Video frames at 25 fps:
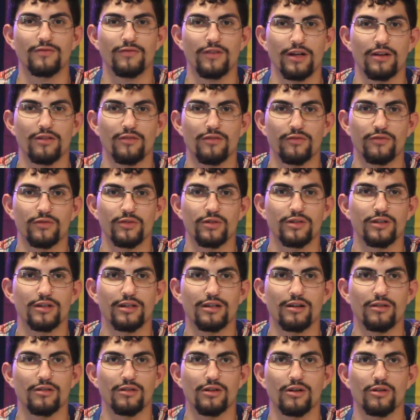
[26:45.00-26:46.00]
don't feel good,
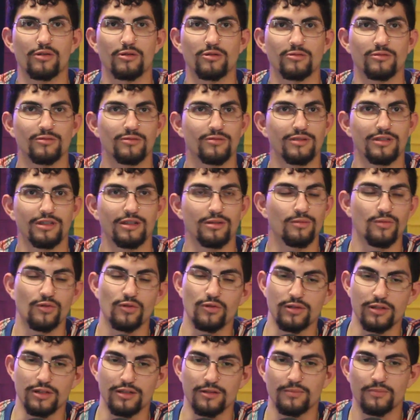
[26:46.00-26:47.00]
I'll go in the
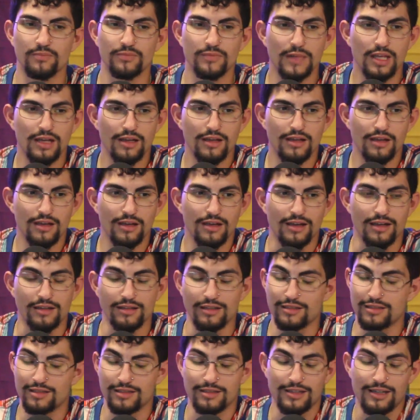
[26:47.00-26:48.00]
morning. And
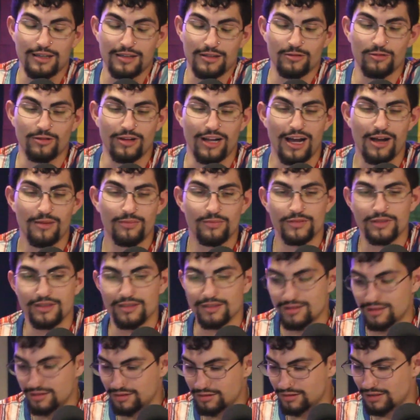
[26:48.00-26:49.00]
that's exactly what
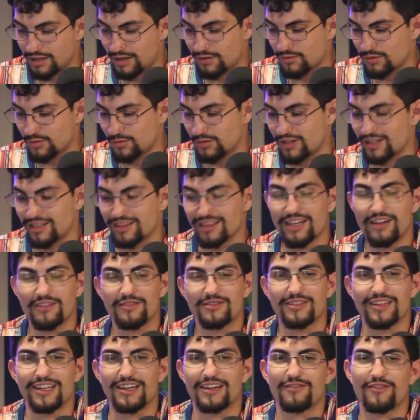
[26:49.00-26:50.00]
happened, dude. Everybody
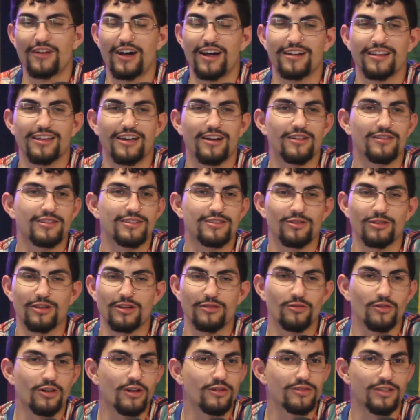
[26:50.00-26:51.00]
left. Like, finally, I told
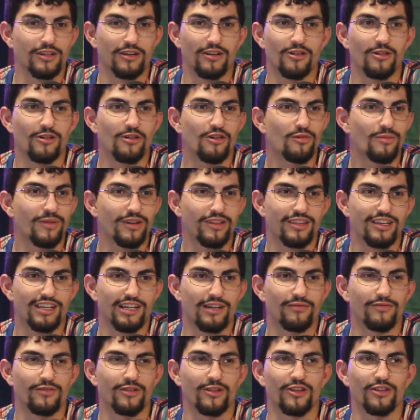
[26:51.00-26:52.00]
everyone, I was like, go home. I think
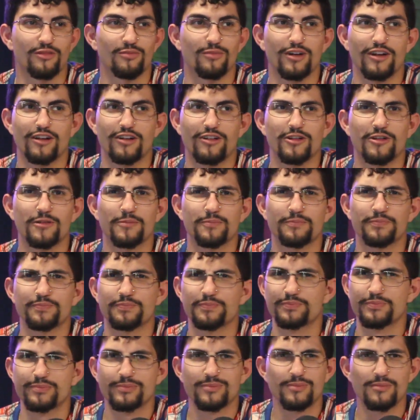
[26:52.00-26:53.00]
I'm feeling better.
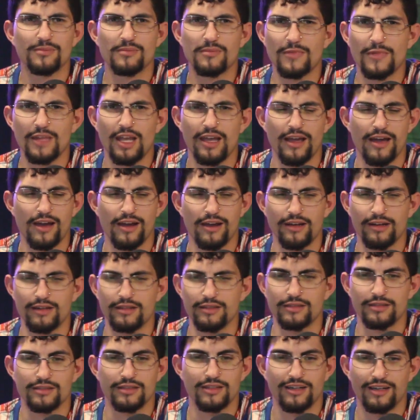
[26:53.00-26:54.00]

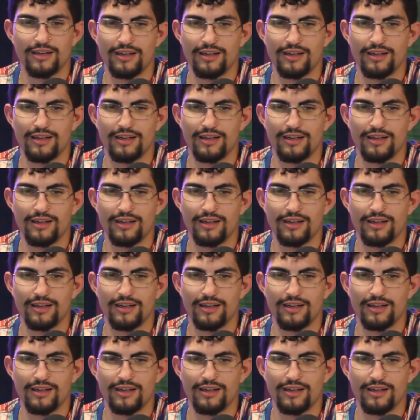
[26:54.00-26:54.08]
And